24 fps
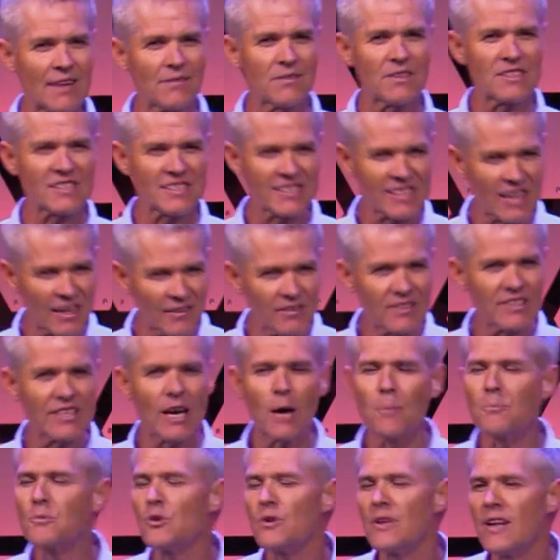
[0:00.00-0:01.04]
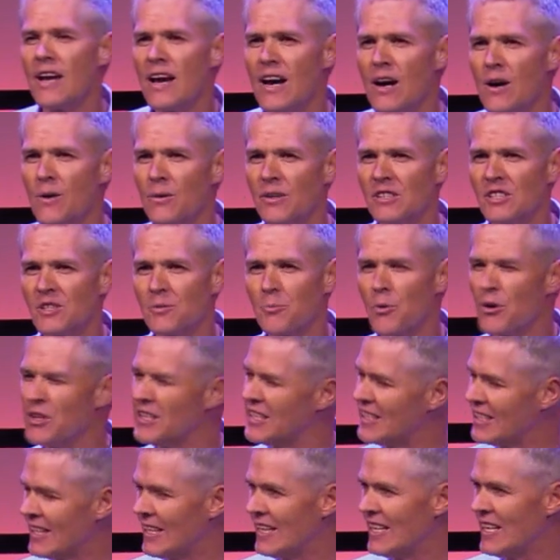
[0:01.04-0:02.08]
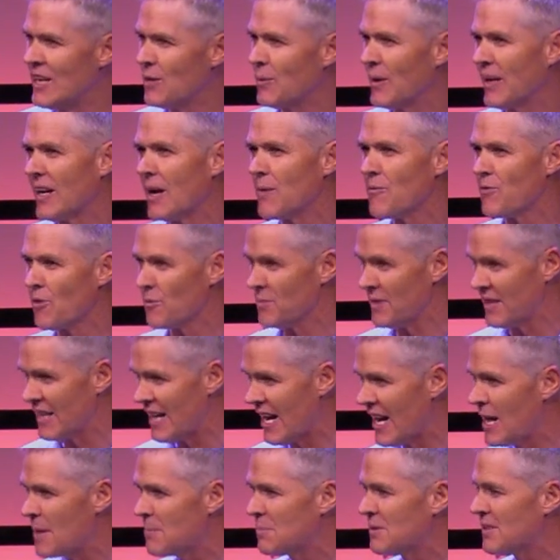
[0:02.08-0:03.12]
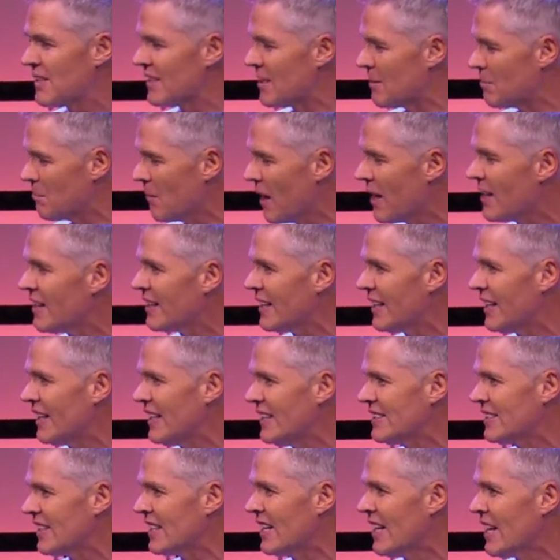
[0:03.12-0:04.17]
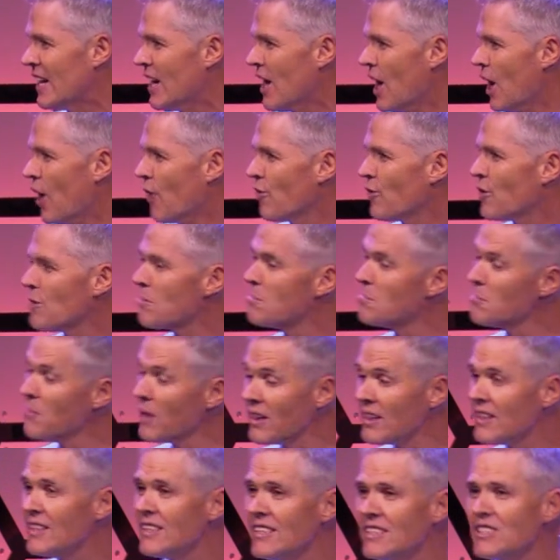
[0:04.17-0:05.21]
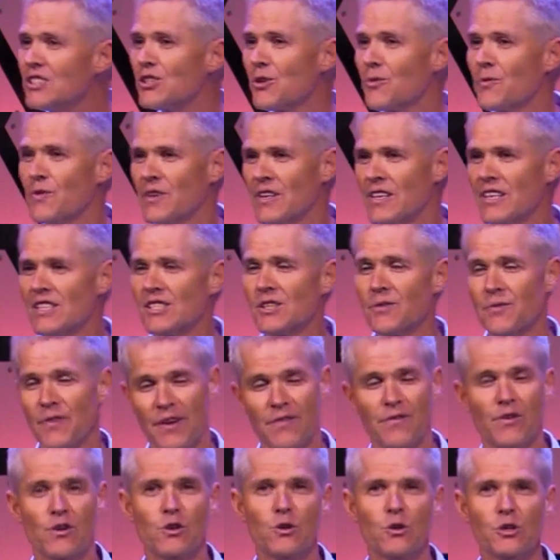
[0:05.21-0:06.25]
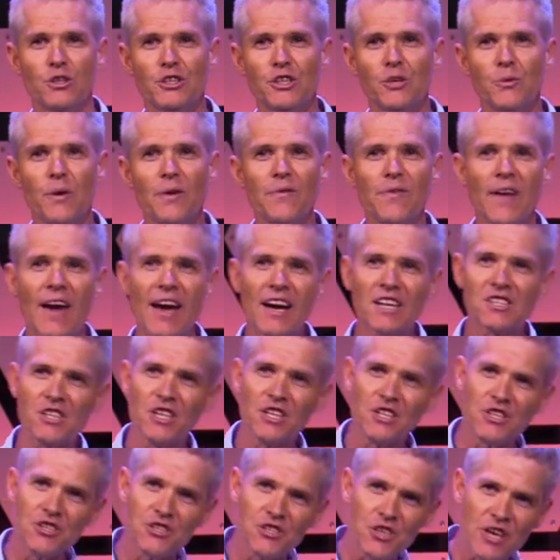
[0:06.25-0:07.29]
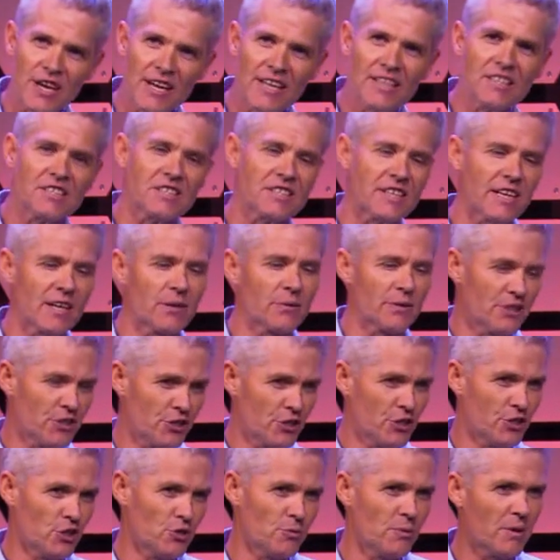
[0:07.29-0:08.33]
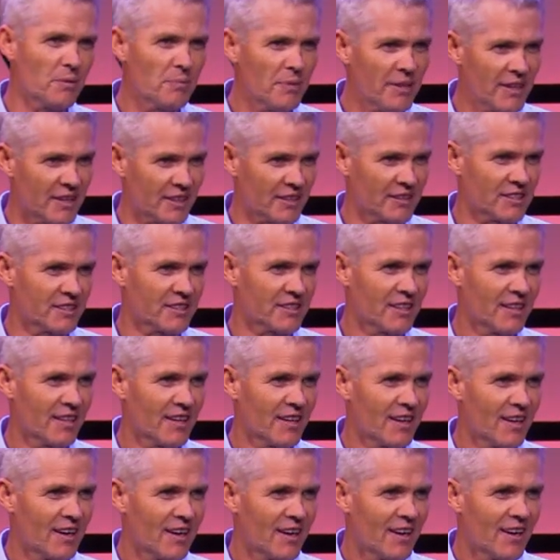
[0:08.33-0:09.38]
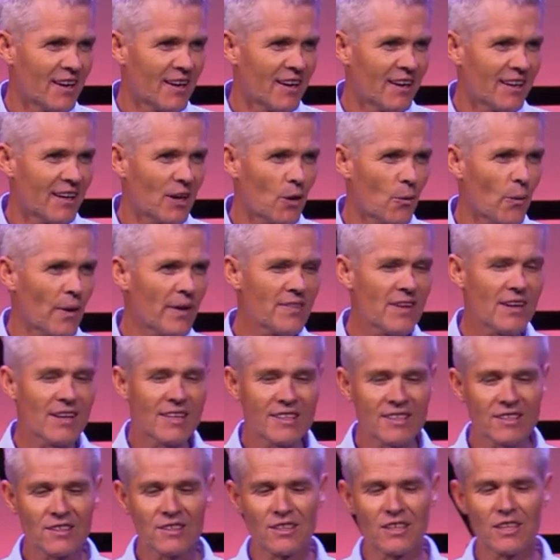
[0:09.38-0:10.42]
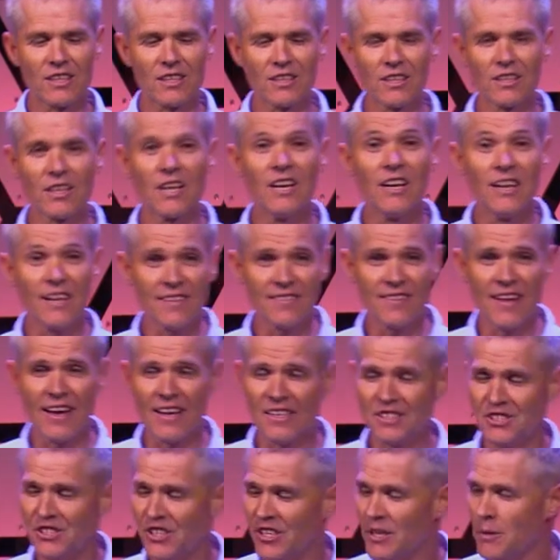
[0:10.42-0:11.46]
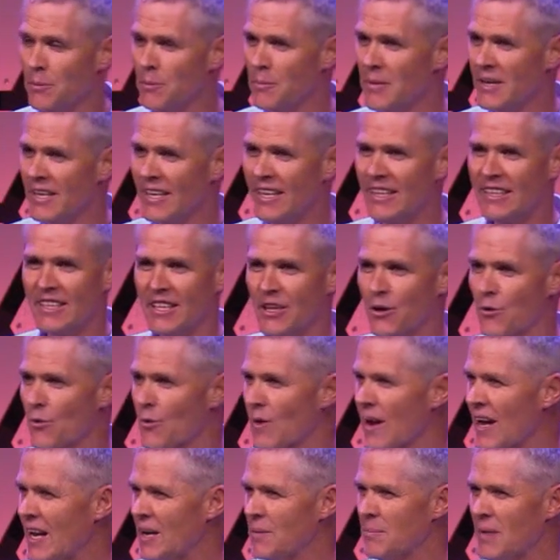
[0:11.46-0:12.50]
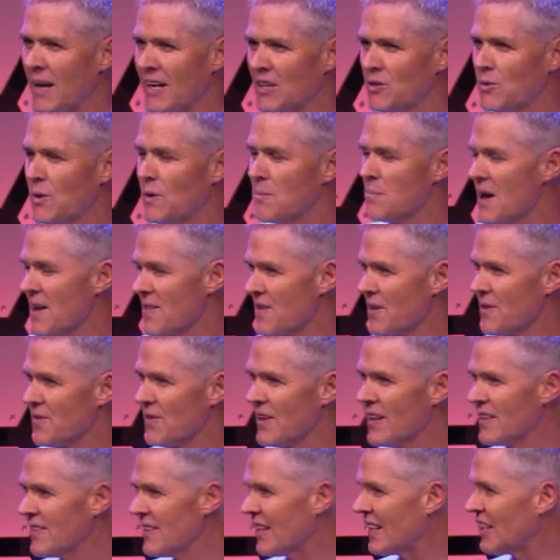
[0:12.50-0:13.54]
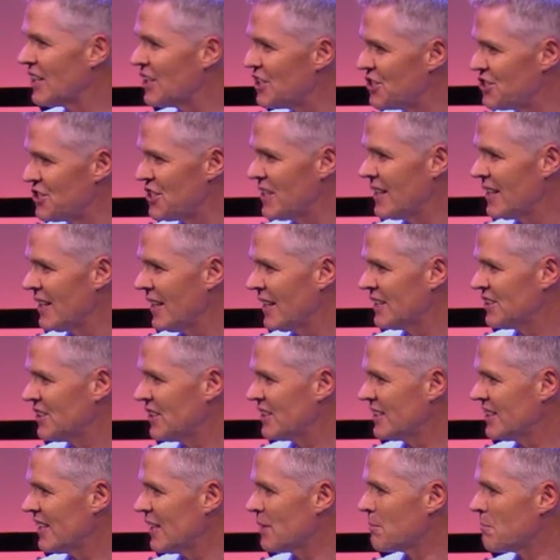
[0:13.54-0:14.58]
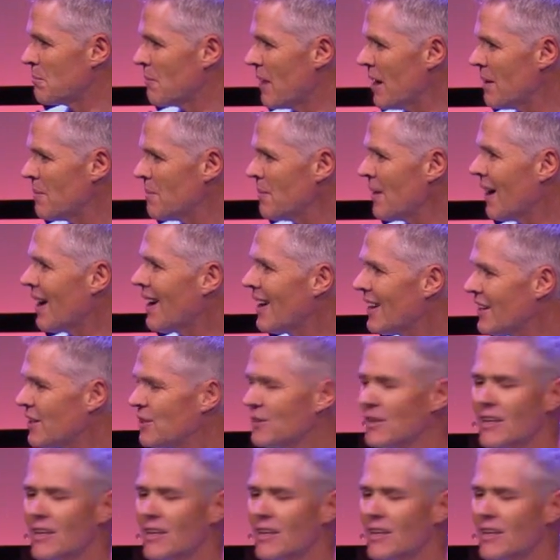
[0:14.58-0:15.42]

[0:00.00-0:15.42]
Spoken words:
have discovered up to now, it's pretty clear we come from the apes and the monkeys. And over millions of years of evolution, we've actually changed now into human beings." Now, when the little girl heard that, she immediately ran back to her mother there in the kitchen and she said, "Mom, I